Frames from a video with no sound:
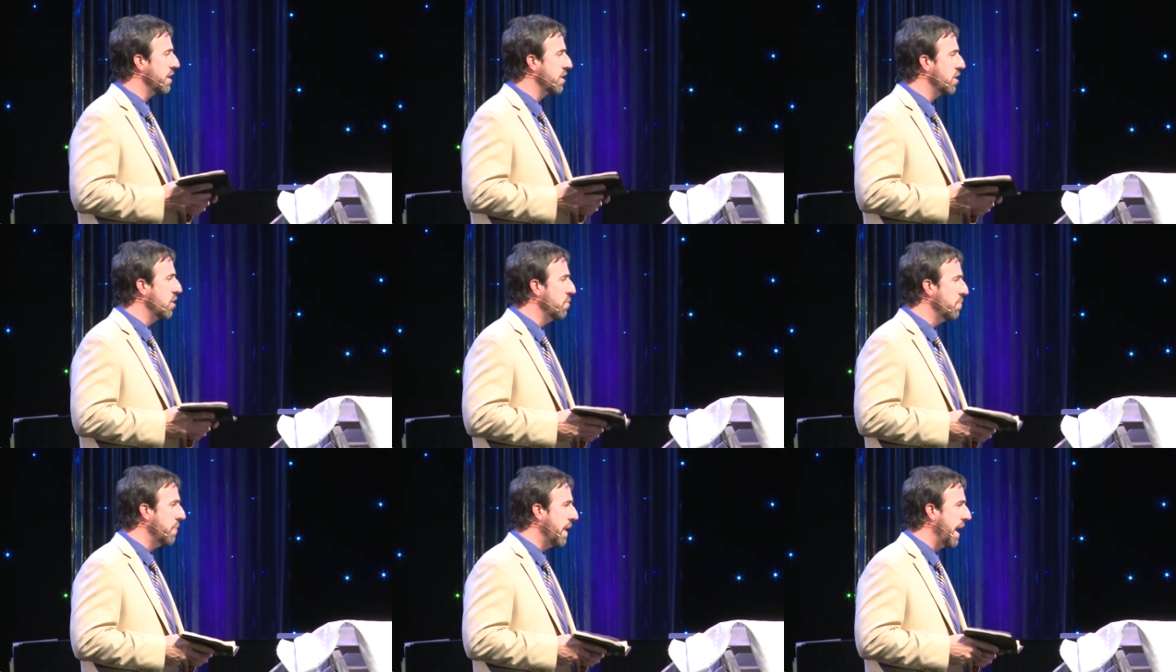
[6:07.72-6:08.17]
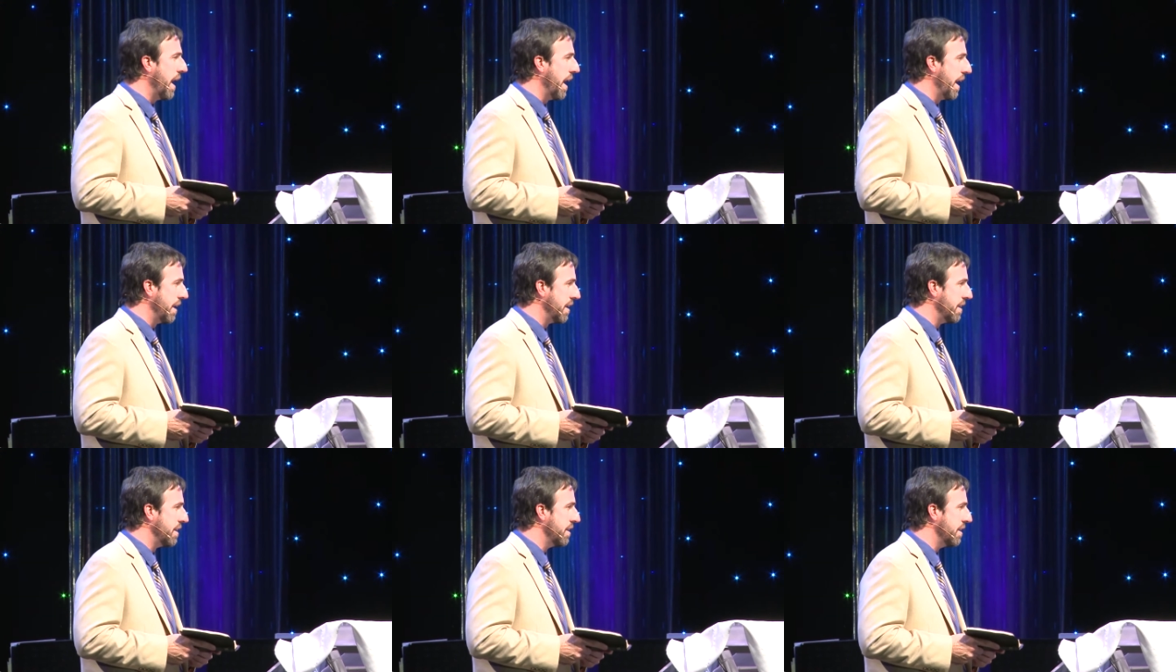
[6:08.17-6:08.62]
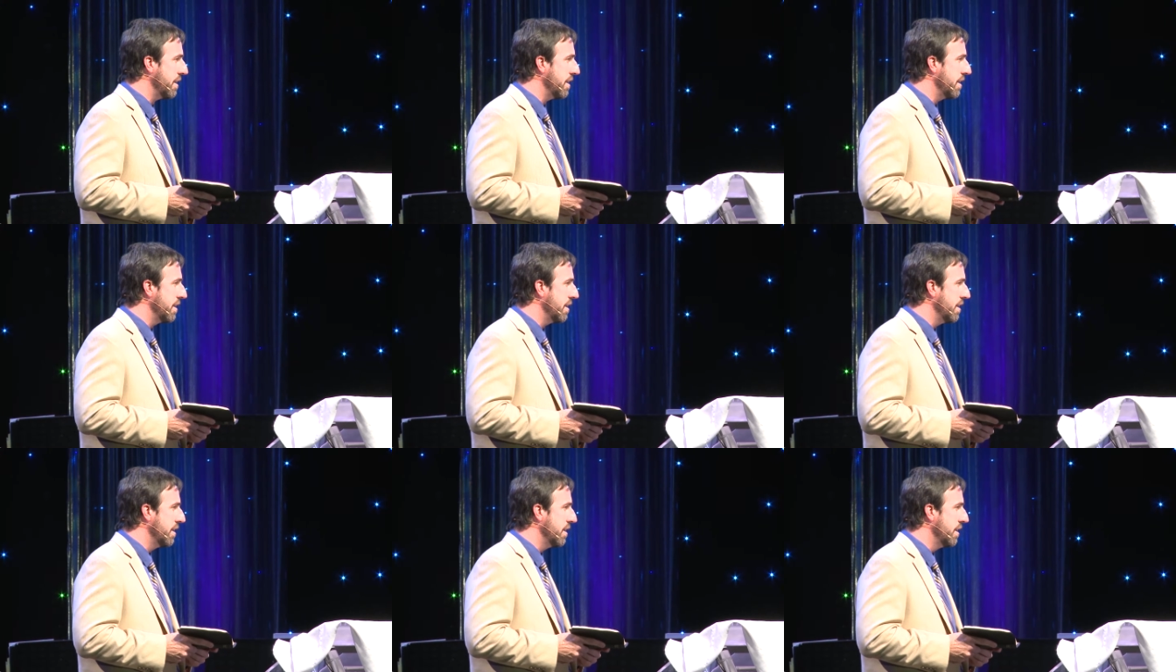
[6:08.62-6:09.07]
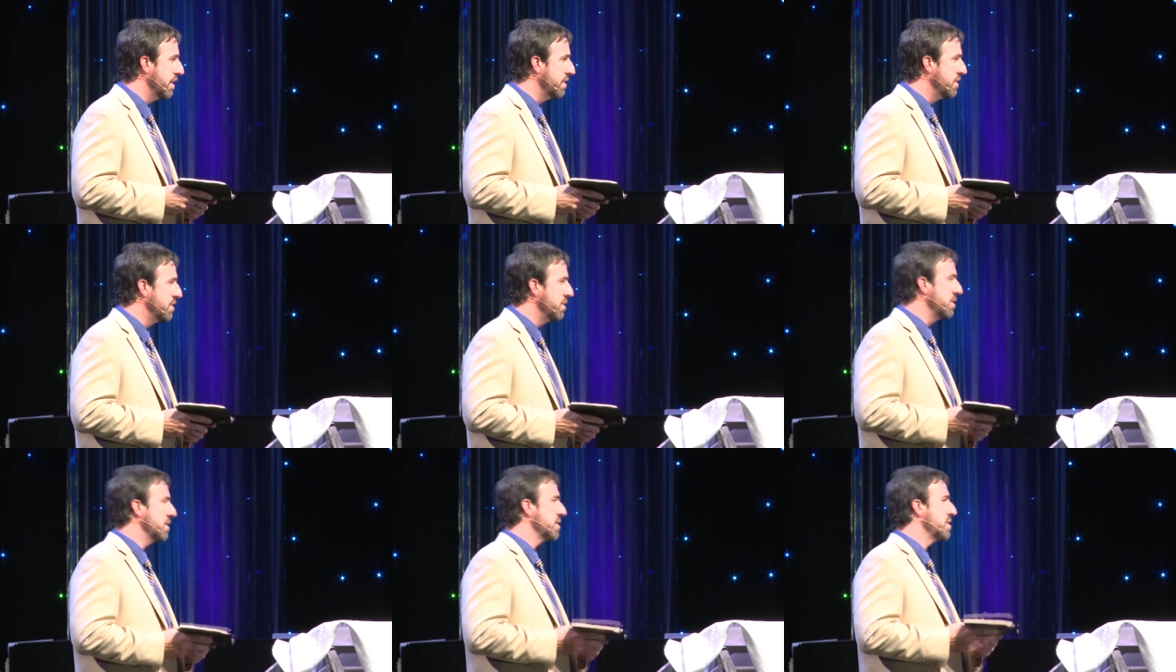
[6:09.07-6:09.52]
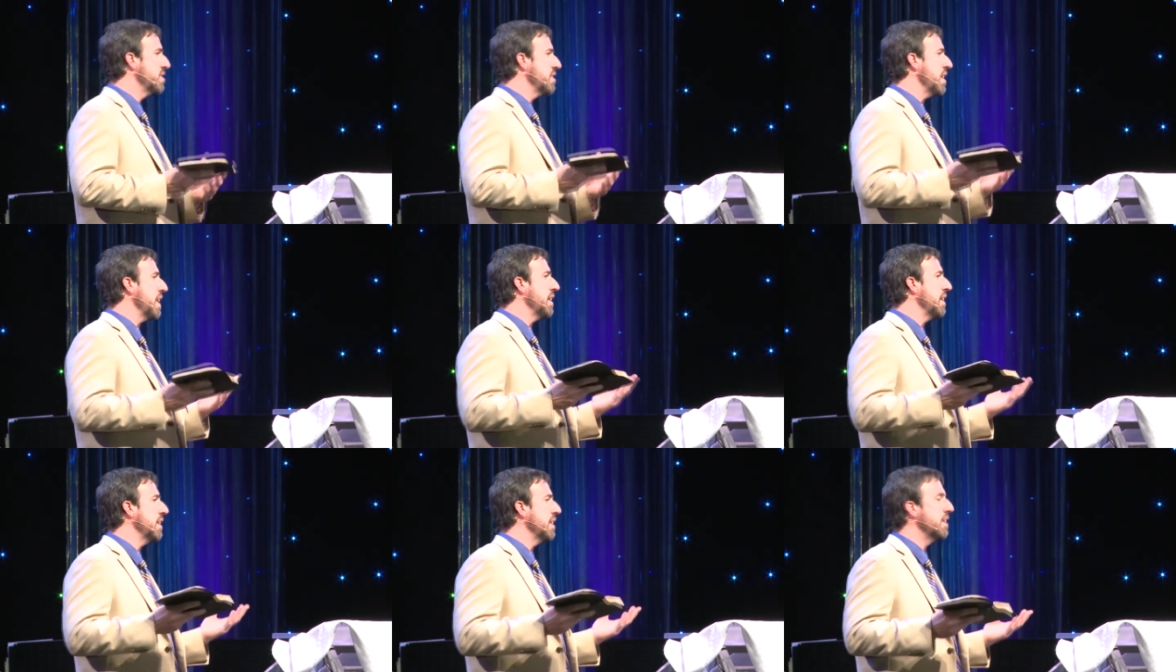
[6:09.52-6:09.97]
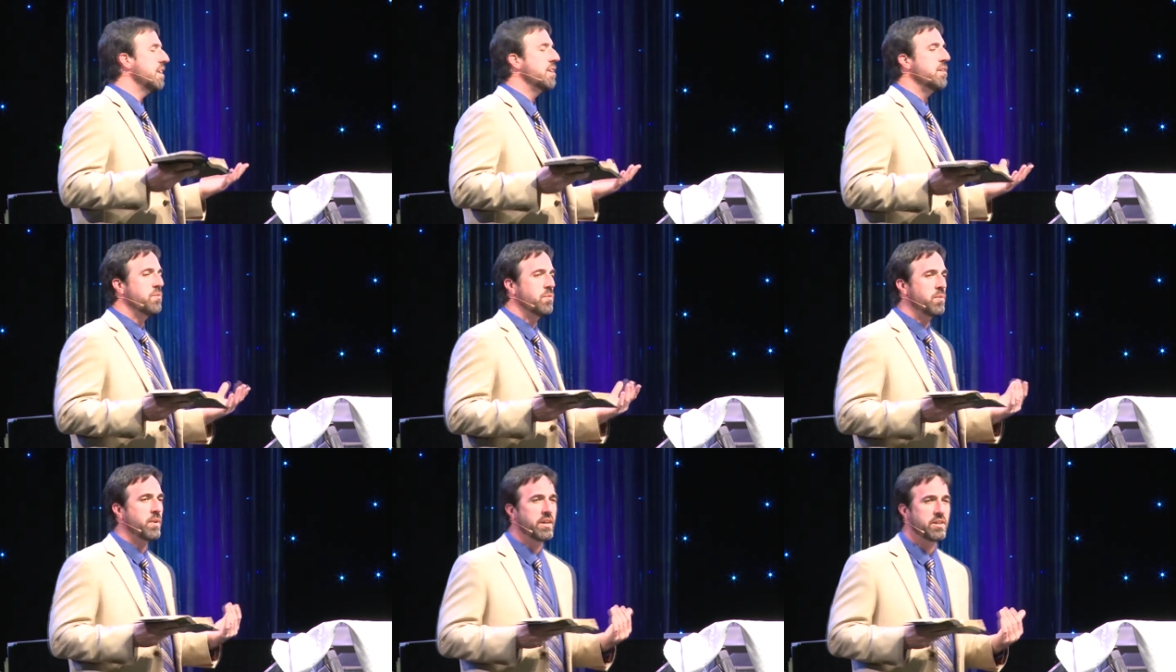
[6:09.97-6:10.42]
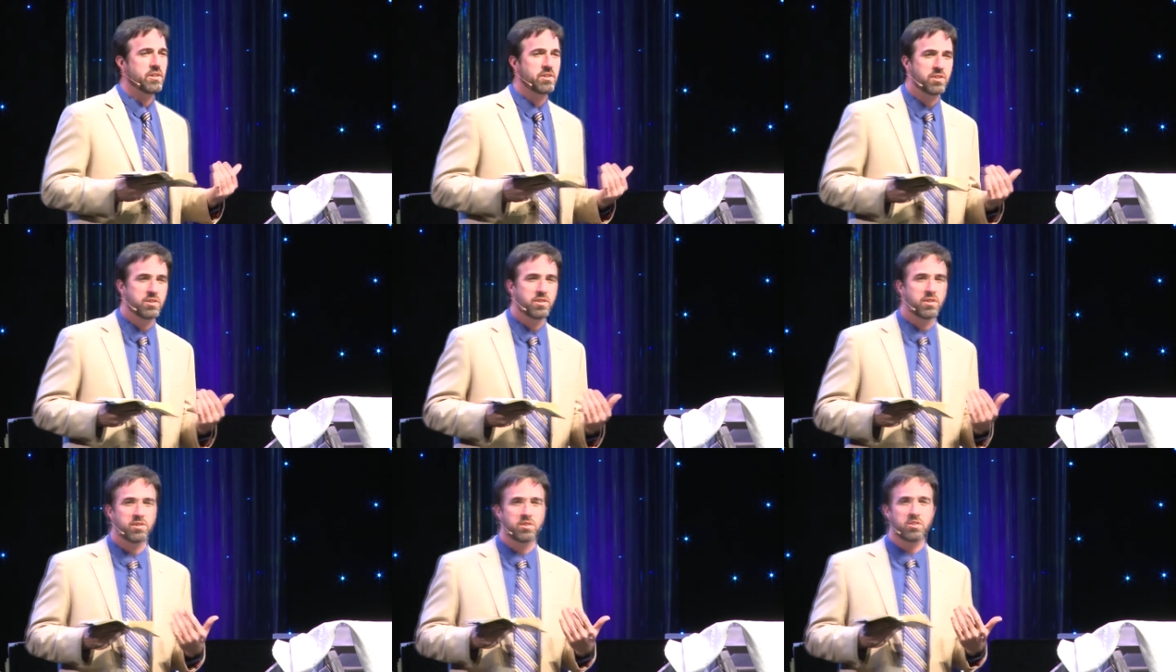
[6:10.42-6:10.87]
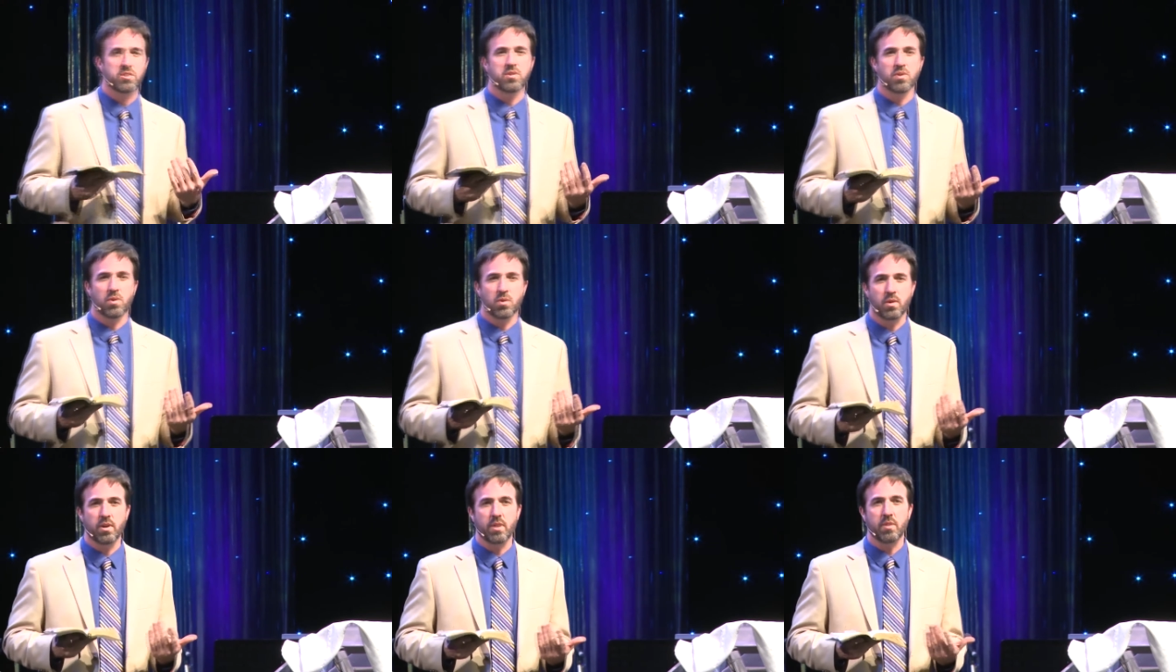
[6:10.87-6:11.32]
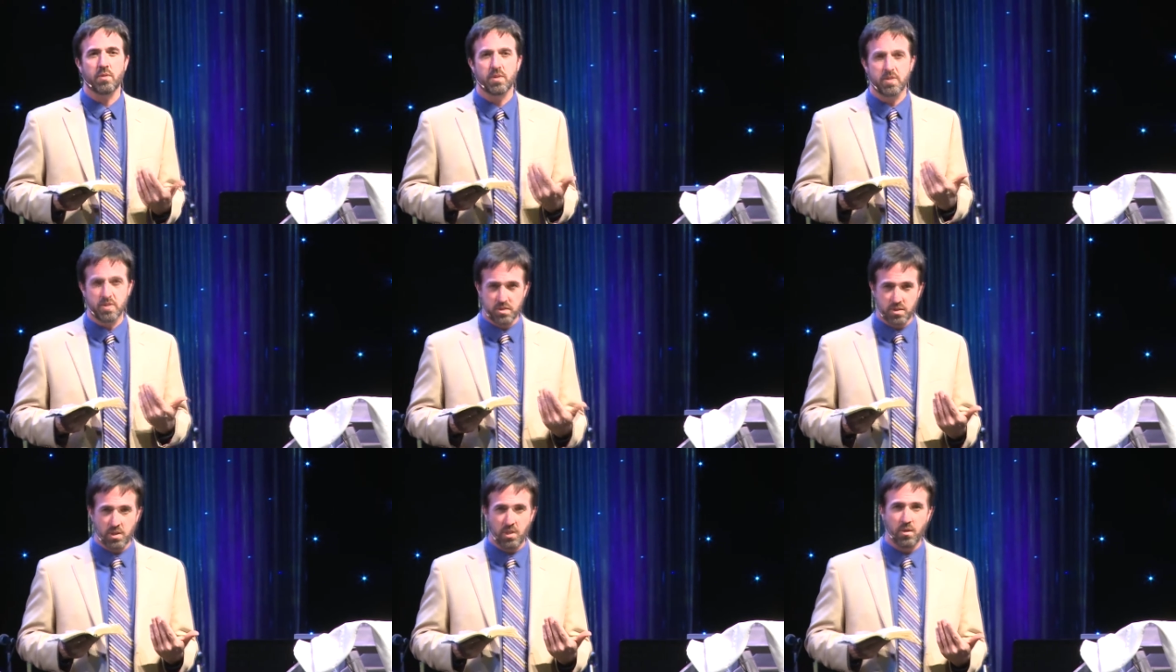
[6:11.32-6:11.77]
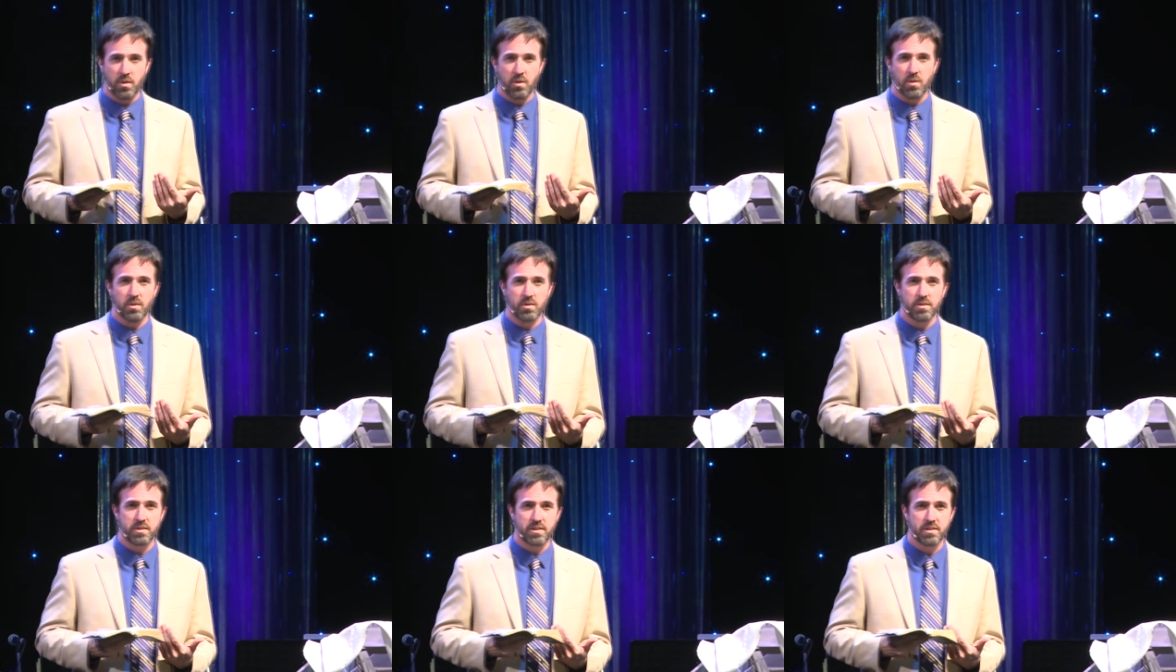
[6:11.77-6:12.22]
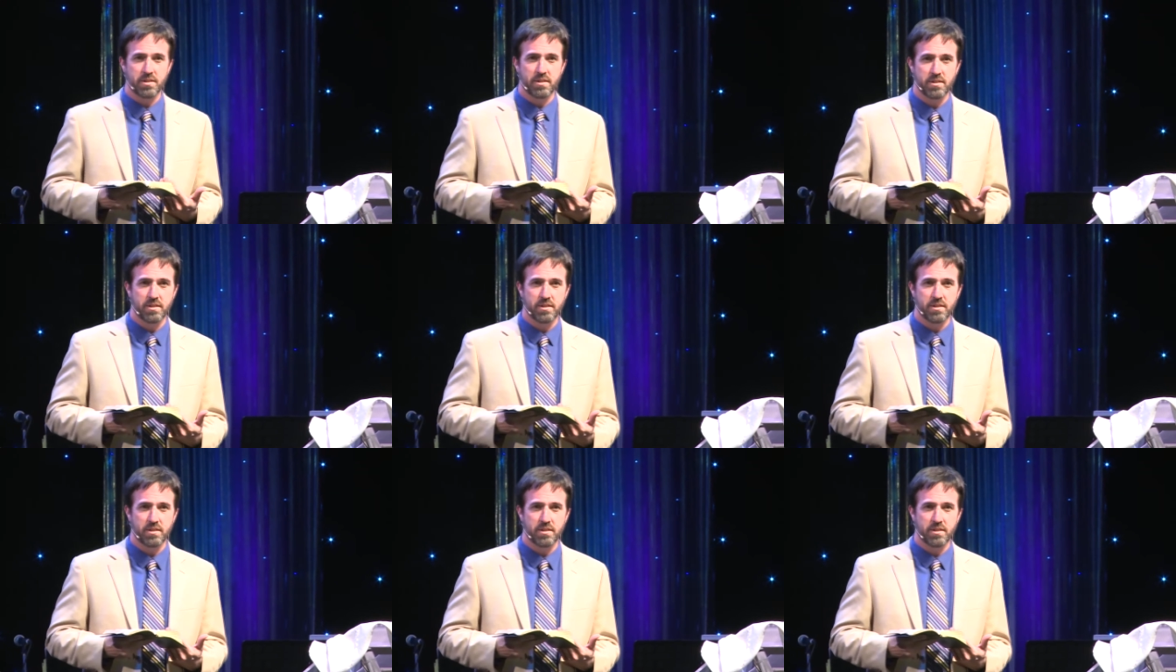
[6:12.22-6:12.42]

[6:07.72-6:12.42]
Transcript: to go back to the setting in which the story was told.